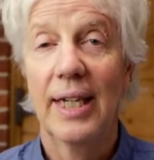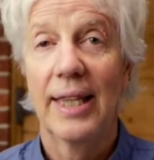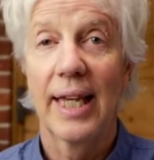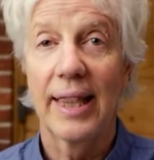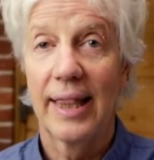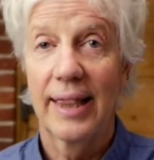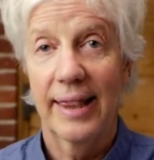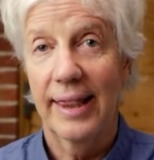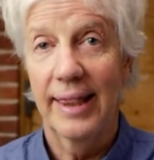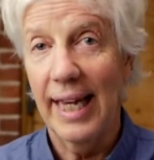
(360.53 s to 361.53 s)
that
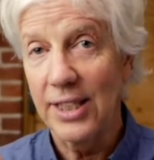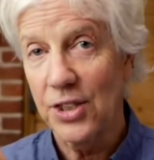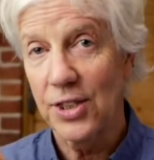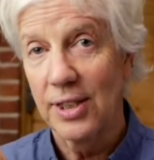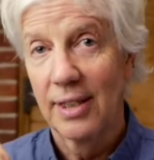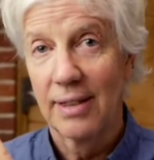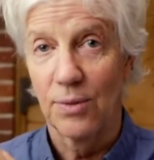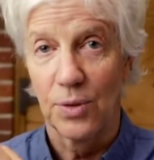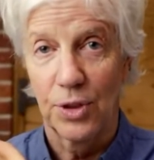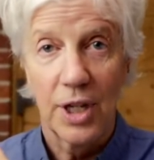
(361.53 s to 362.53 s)
that's
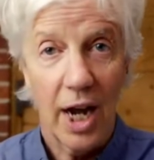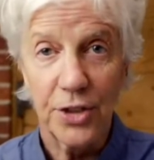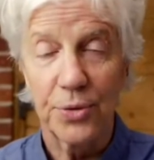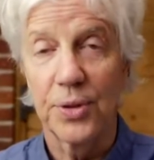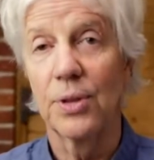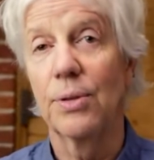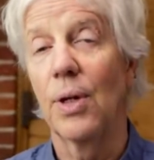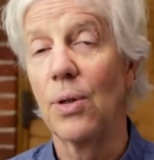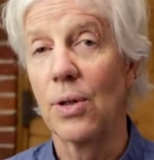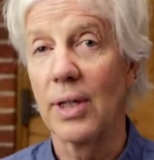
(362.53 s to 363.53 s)
not true,
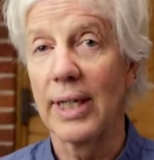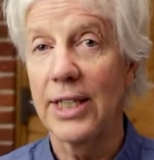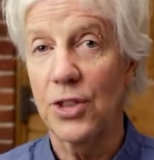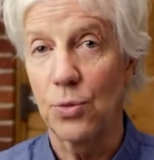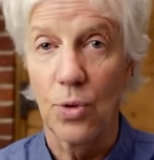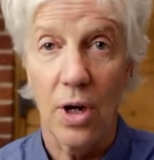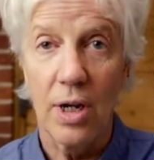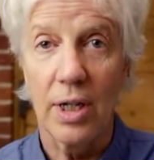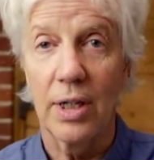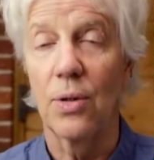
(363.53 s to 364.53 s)
or it's
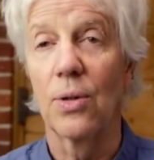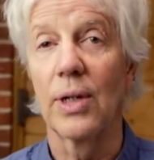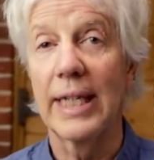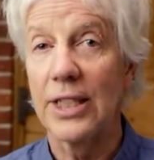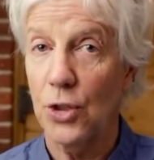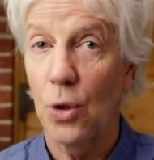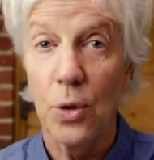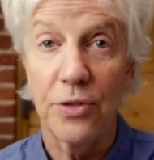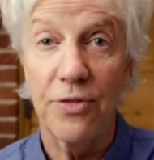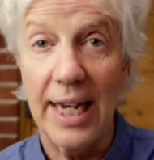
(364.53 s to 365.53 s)
wrong, or it's
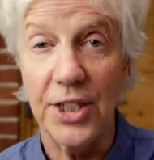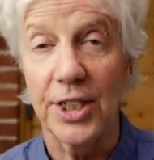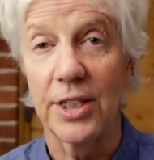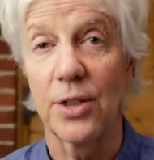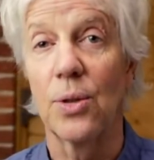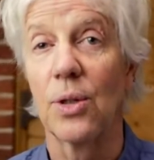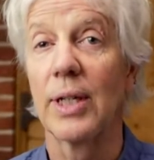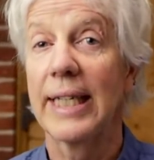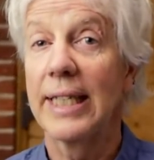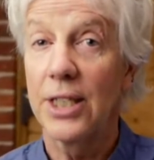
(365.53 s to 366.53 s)
old-fashioned,
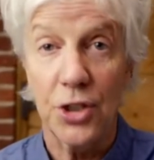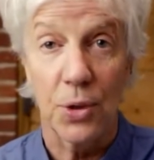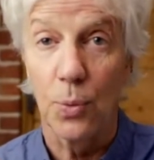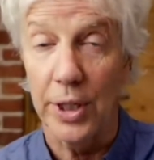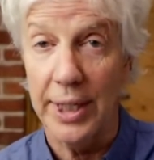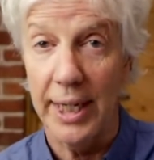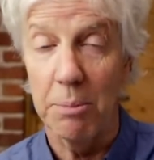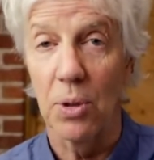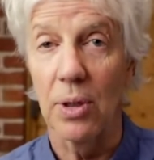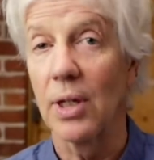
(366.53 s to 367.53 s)
or it doesn't work
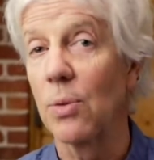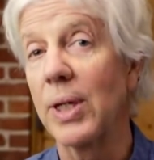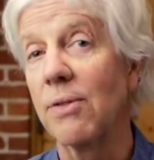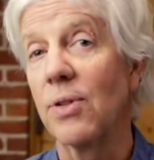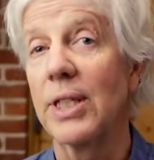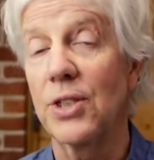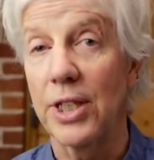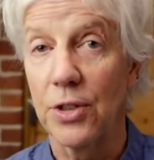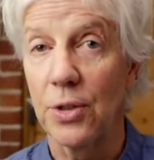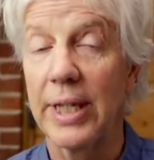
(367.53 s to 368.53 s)
anymore, or whatever it is that
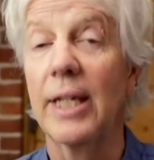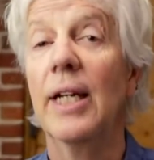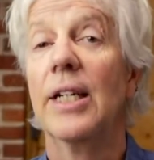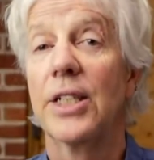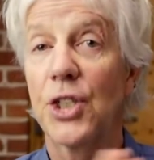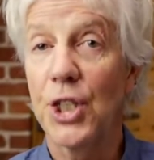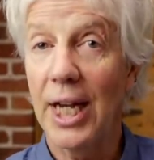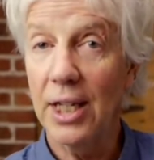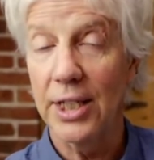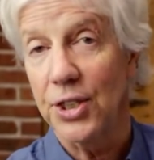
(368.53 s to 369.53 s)
you're doing to
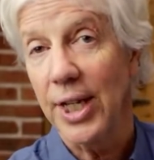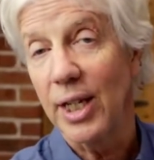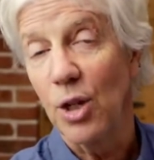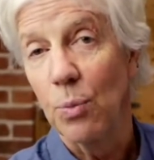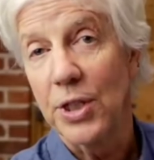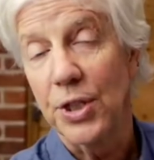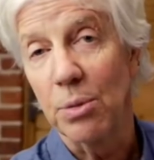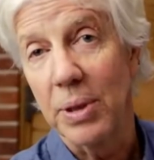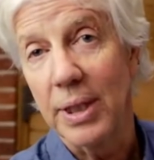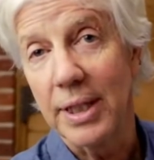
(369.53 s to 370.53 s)
challenge that original
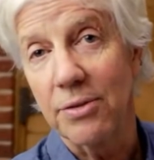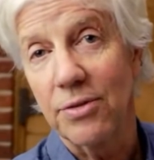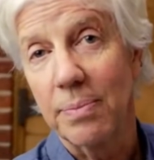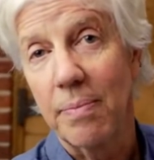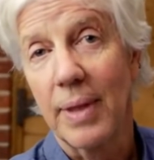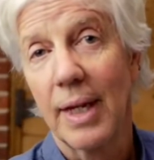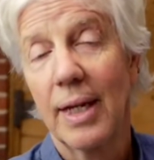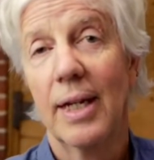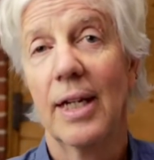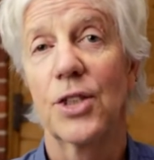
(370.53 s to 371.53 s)
belief.
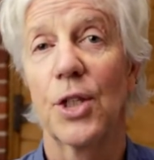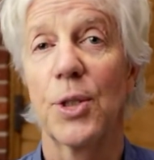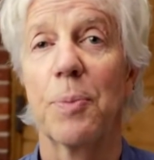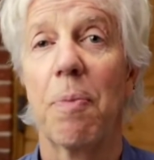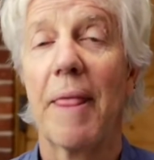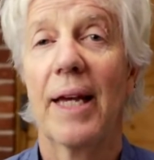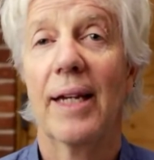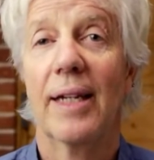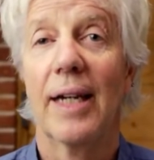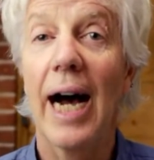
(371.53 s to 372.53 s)
So
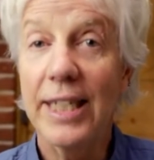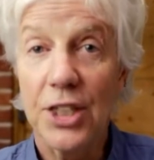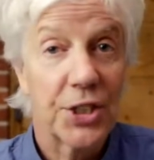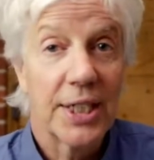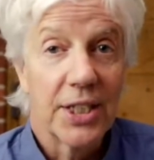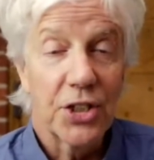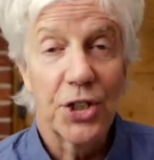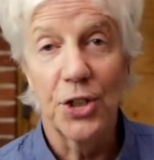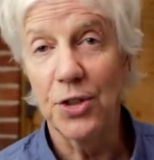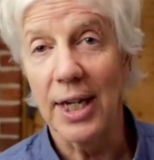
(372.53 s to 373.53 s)
I just did this to
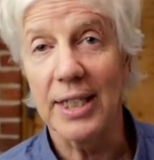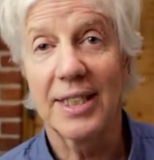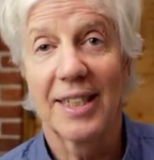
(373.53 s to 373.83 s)
you guys.